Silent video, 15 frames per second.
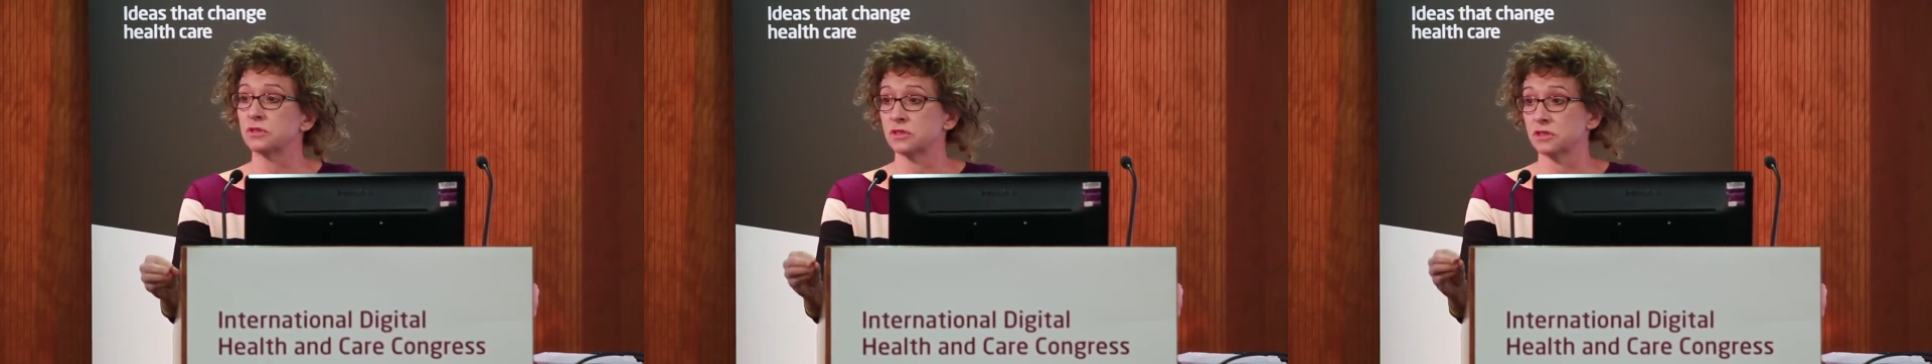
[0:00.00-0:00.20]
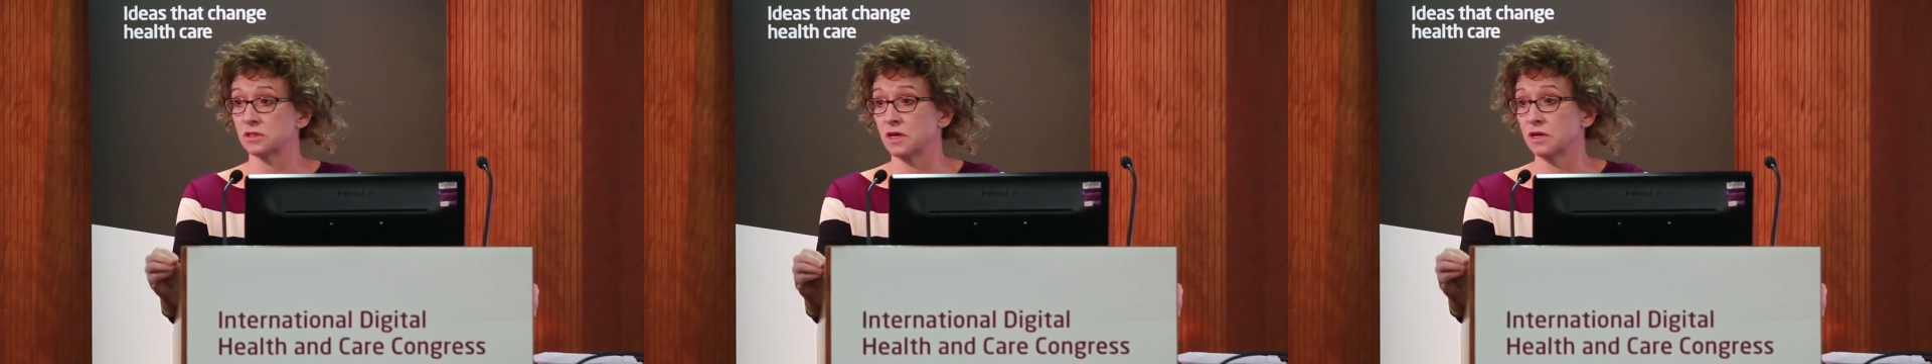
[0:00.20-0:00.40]

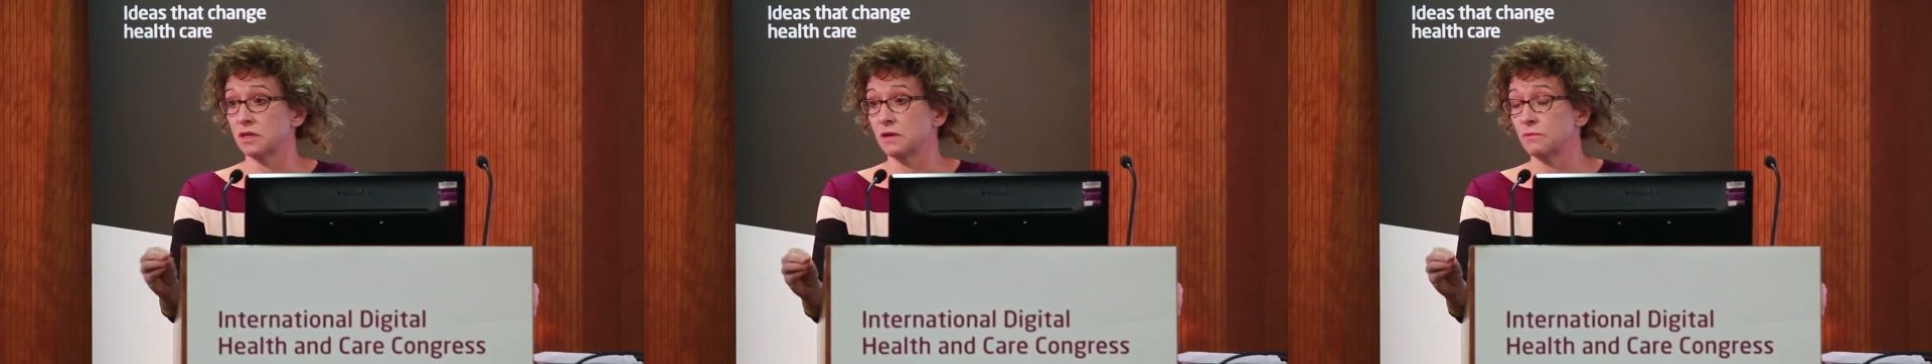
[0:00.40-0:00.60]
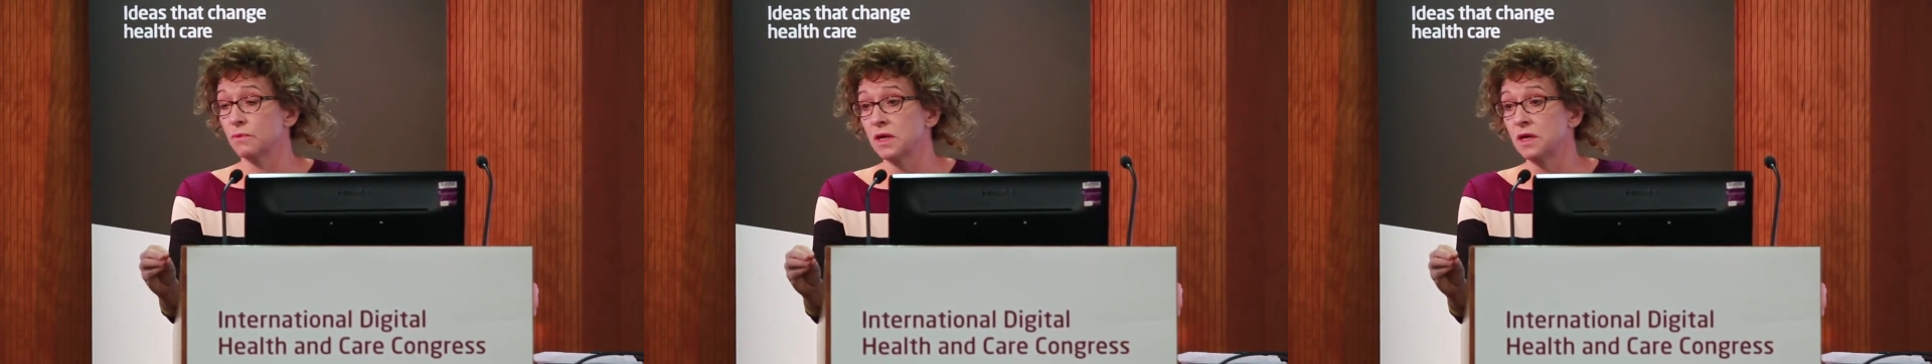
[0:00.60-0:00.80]
study
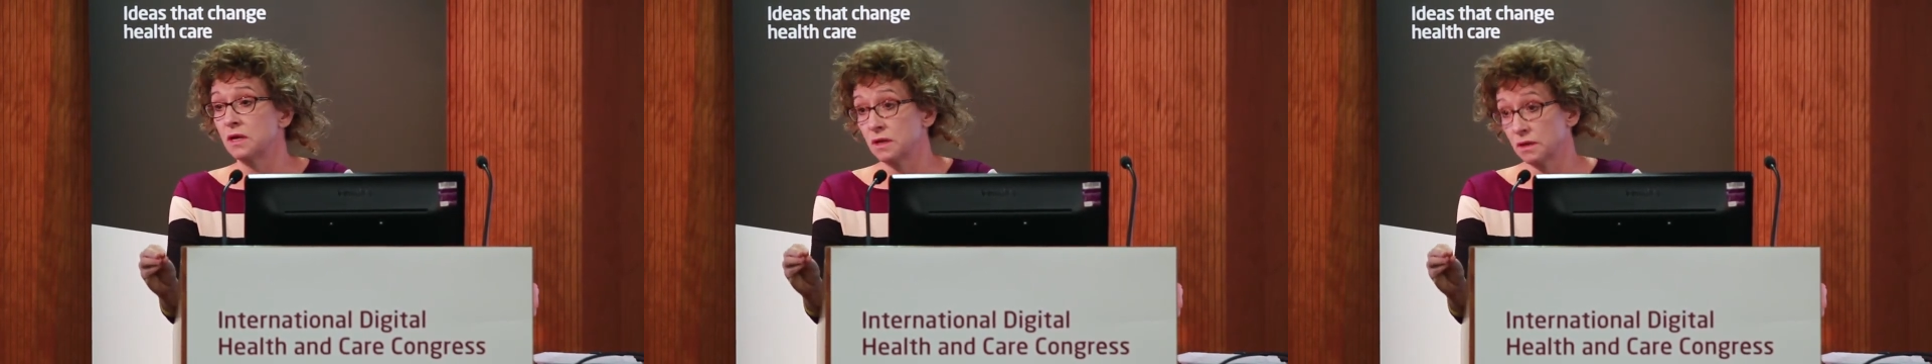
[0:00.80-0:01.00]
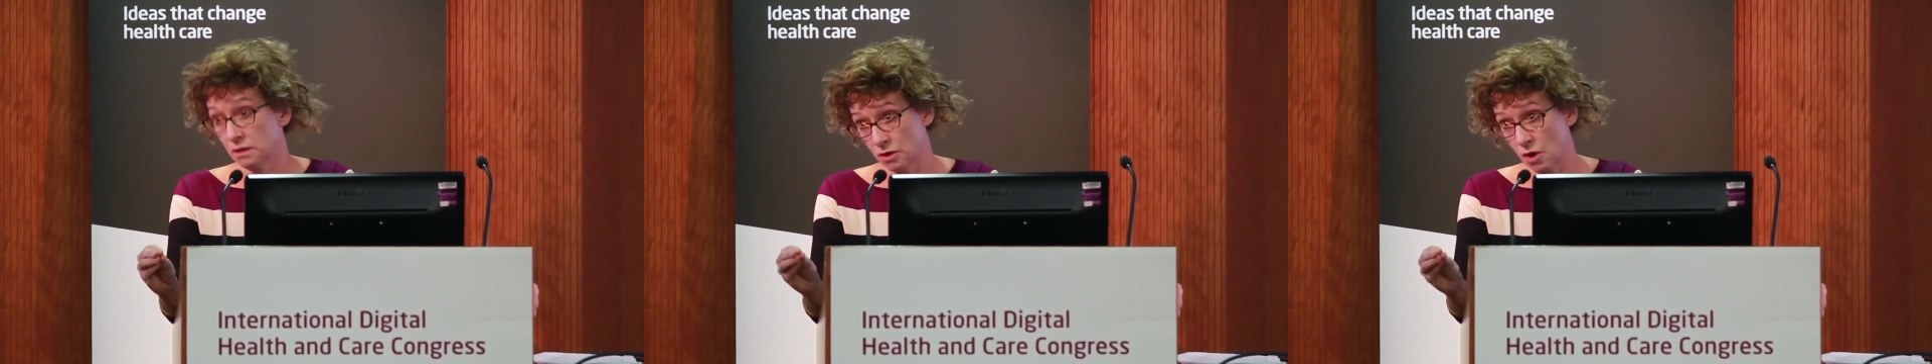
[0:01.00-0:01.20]
that we
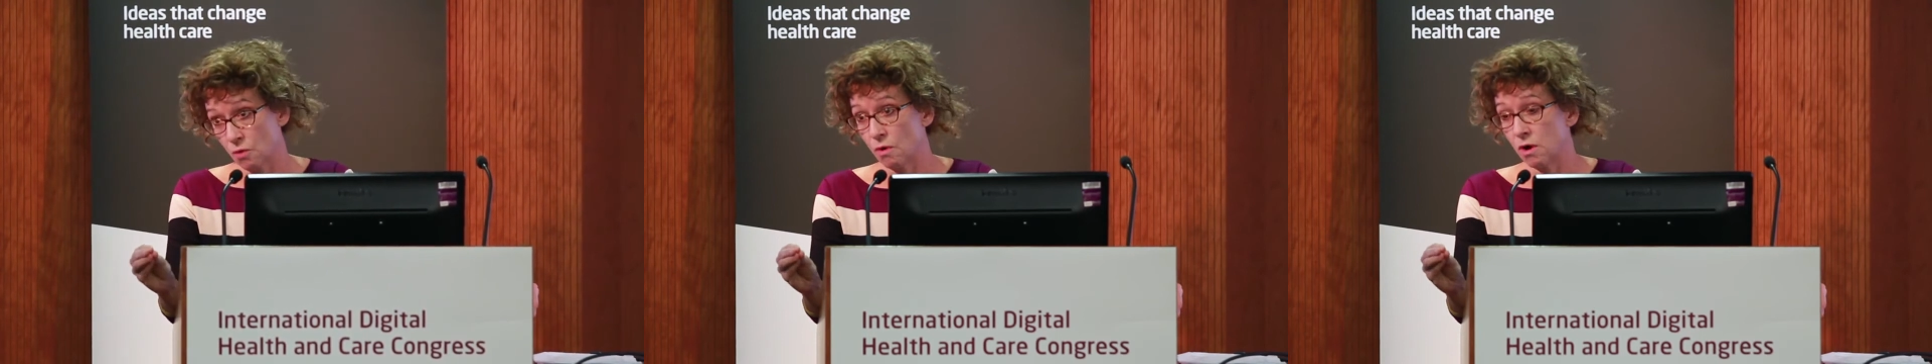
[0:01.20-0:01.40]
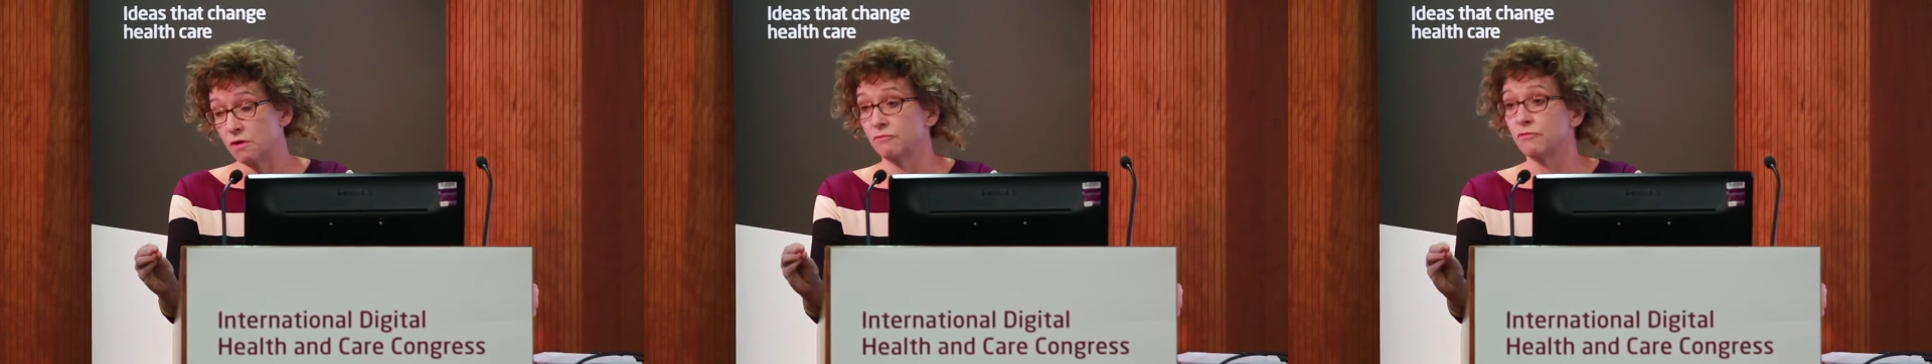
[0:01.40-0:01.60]

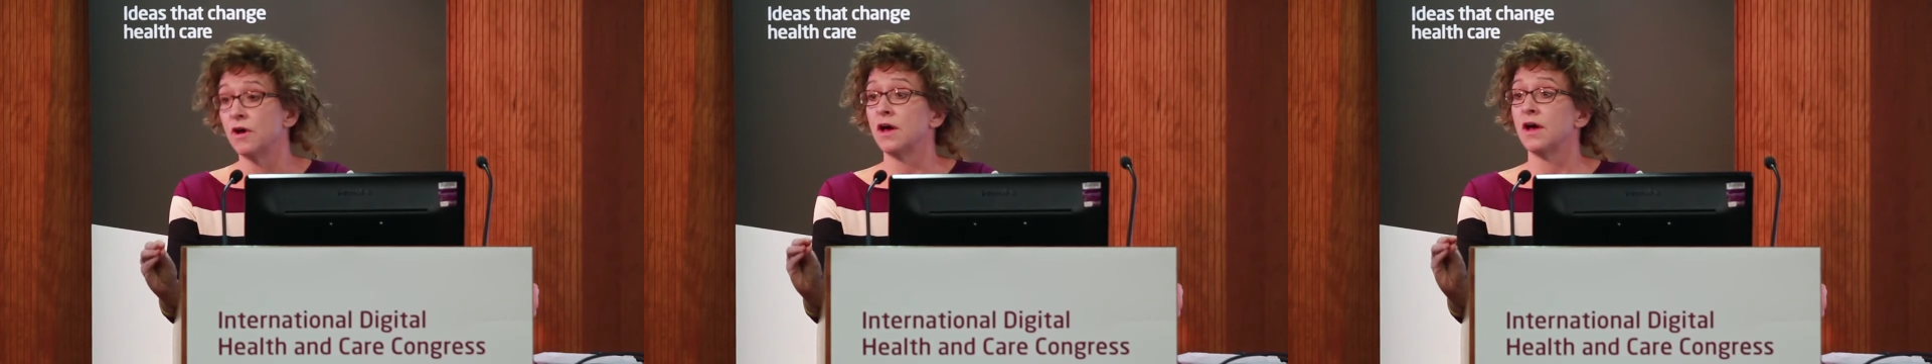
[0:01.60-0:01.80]
know of